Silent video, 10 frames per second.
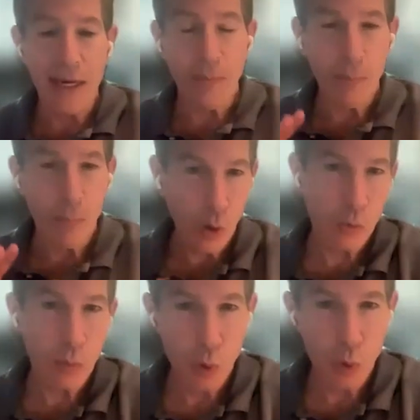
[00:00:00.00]
in
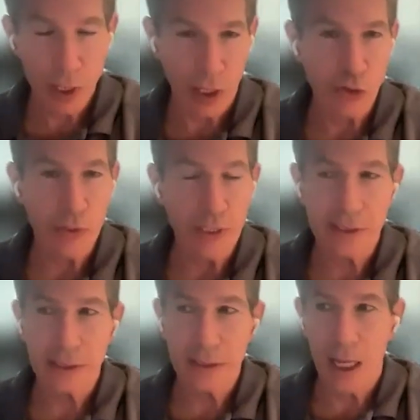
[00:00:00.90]
most poor
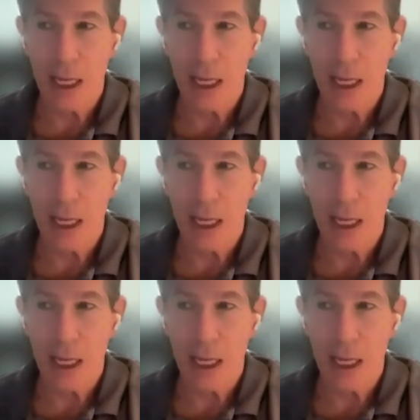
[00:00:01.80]
countries,